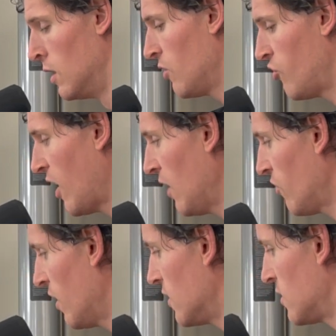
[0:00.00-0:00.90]
change
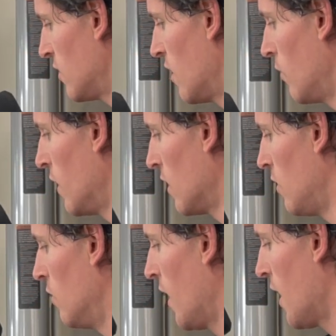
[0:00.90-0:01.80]
this so that we can
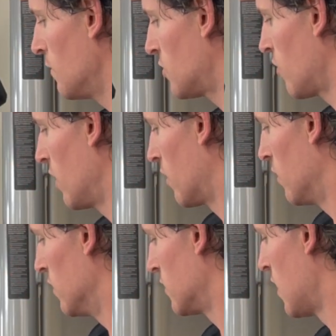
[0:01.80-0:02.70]
do hamstring
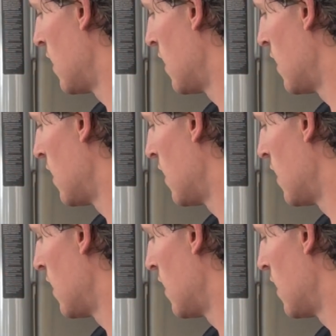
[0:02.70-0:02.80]
curls.